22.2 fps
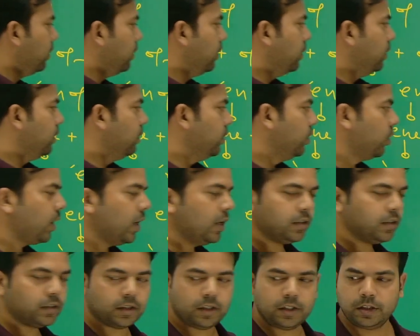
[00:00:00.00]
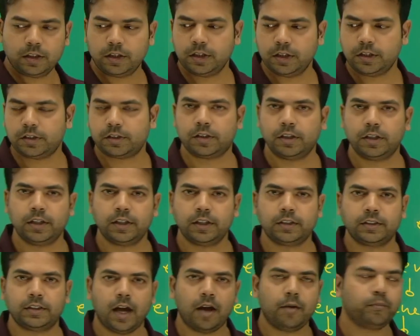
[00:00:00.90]
you can see in these three
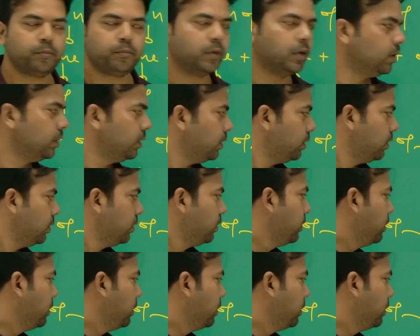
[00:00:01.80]
examples,